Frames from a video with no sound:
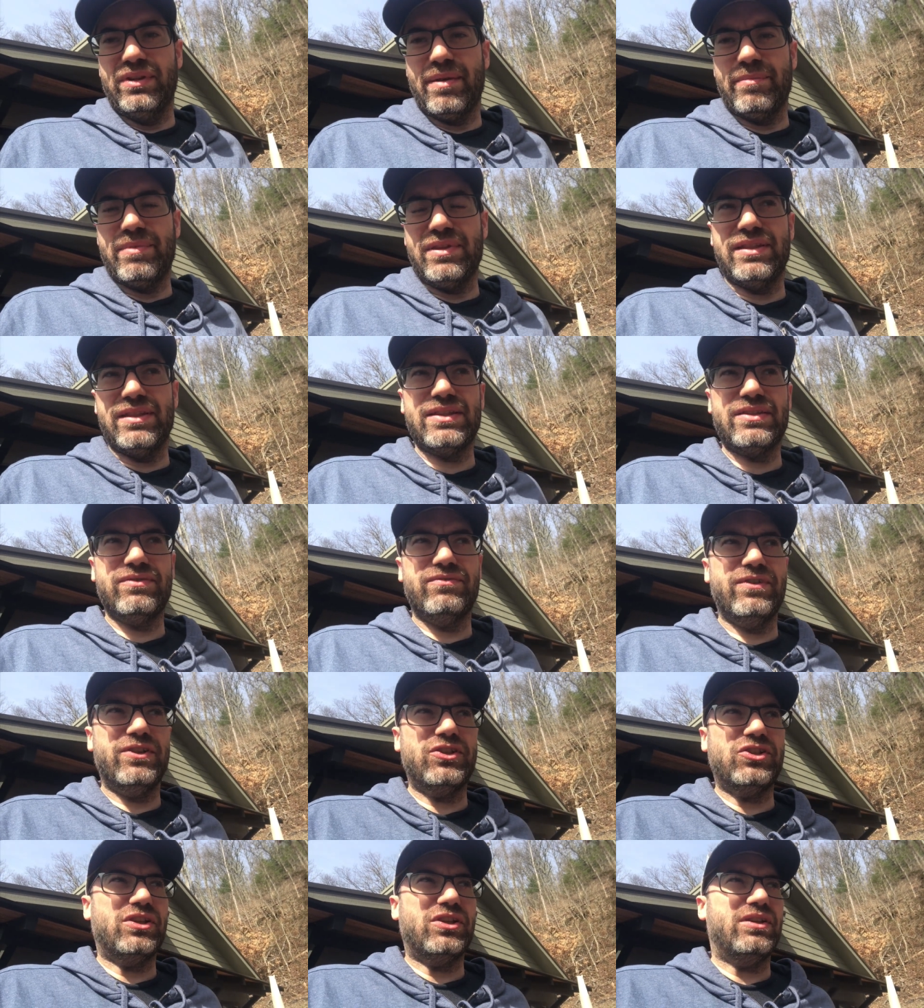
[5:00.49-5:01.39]
I mean, this
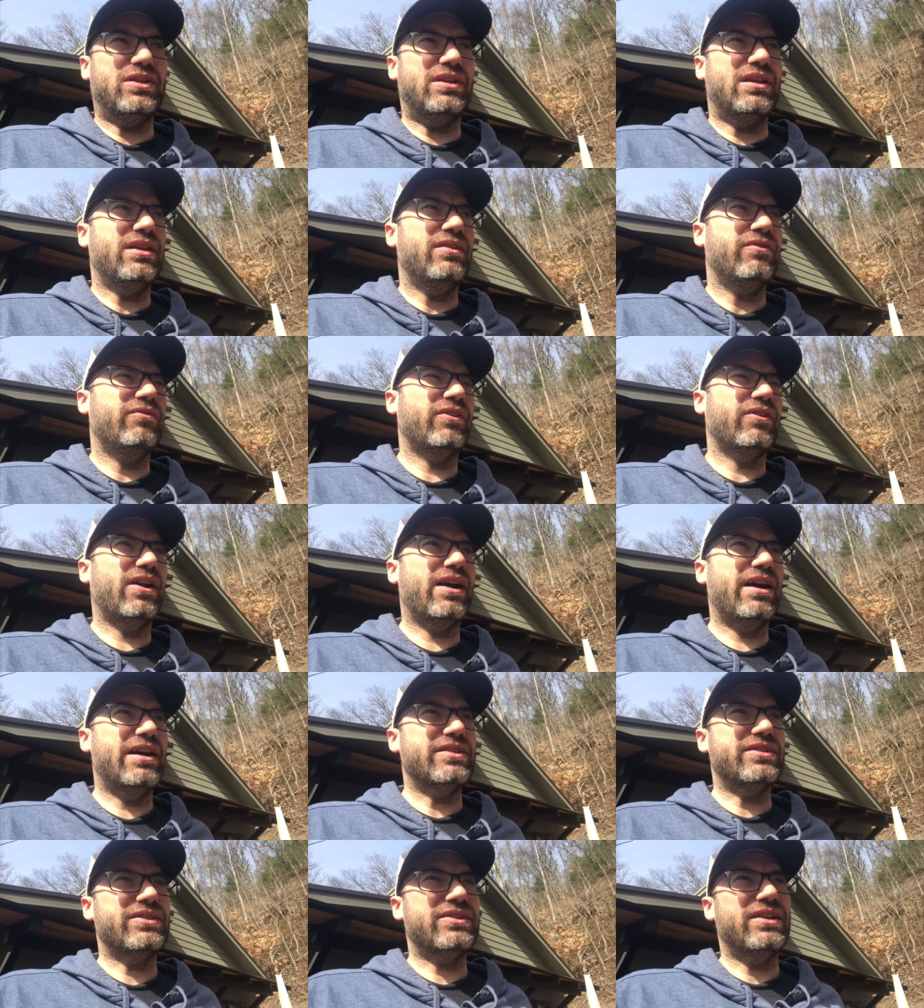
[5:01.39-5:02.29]
vision for
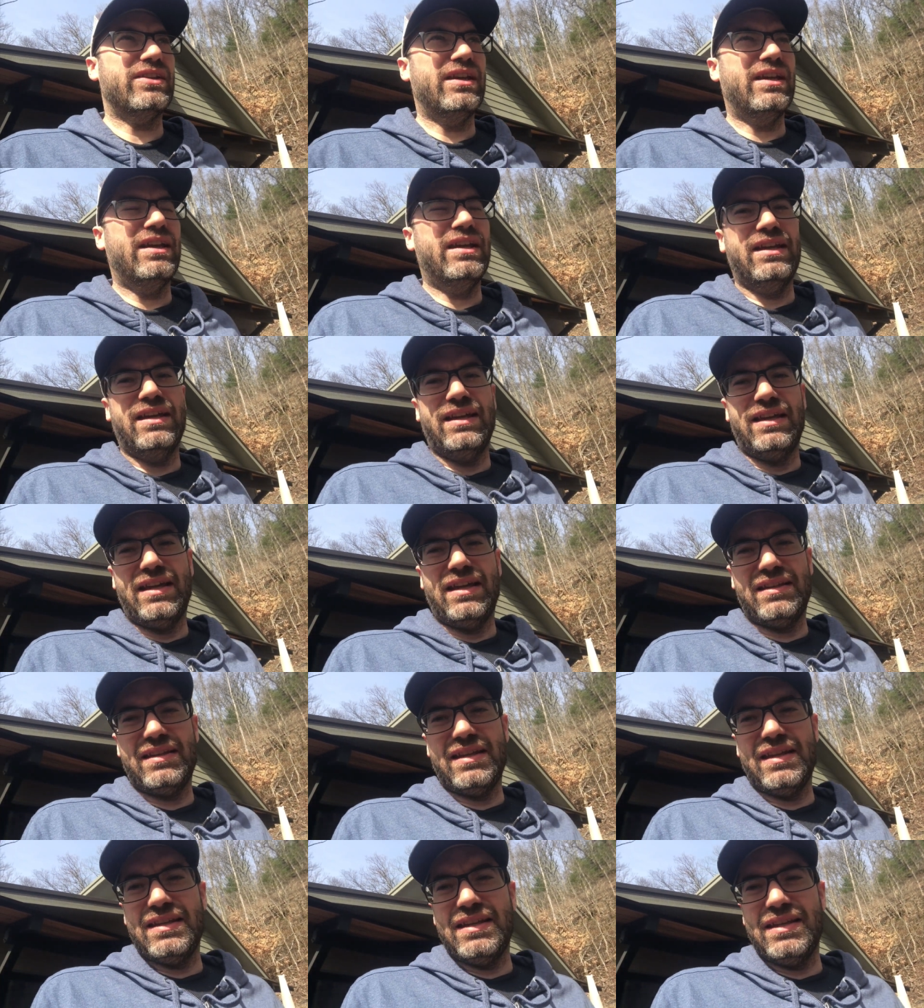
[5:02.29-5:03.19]
us, it,
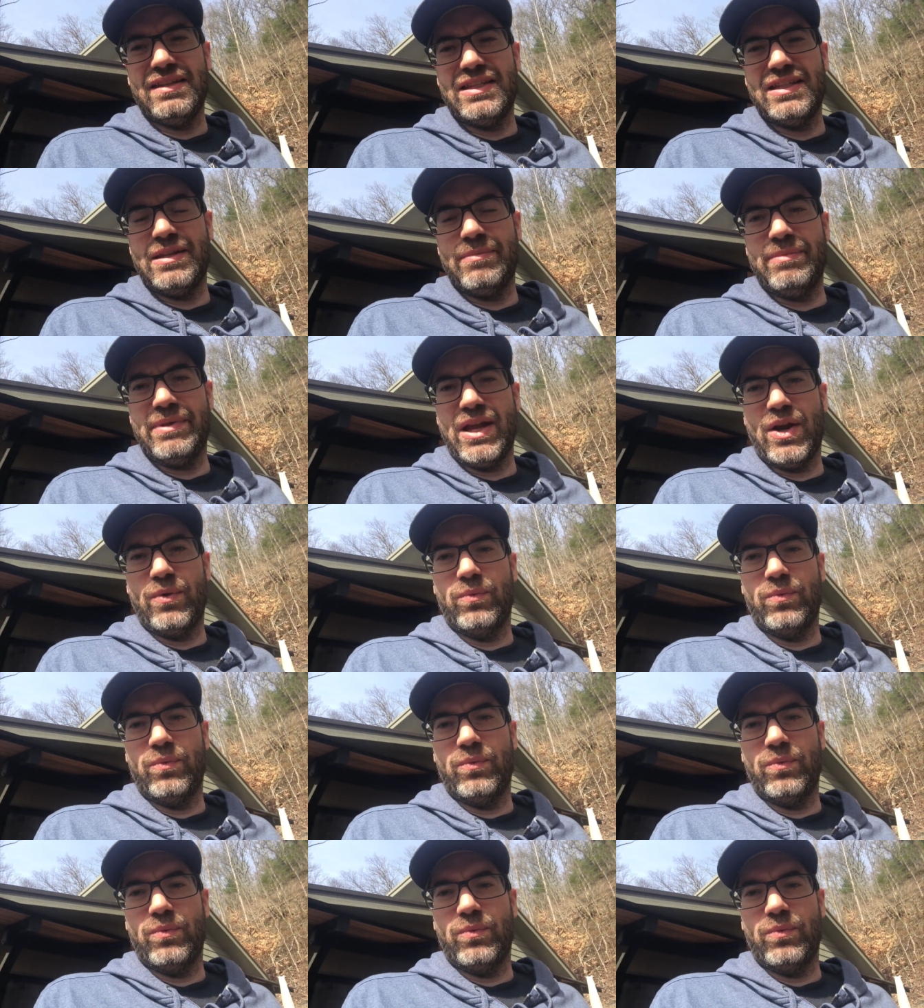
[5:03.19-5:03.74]
it needs to be a